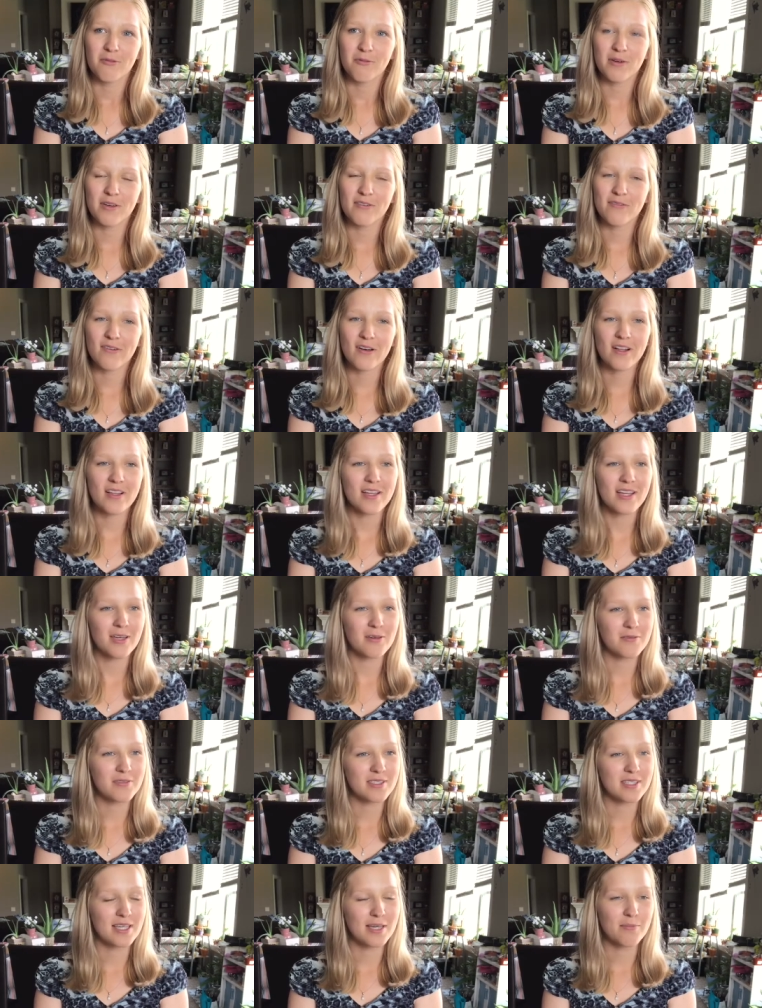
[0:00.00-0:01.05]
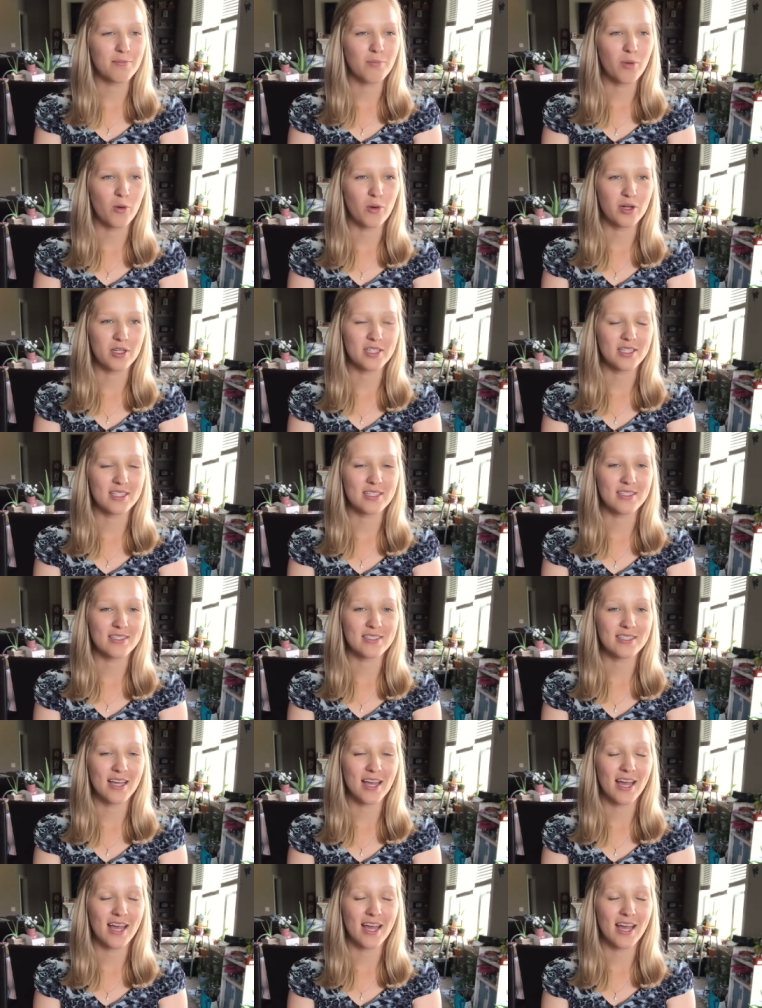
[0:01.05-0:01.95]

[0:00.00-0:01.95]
we felt like it was important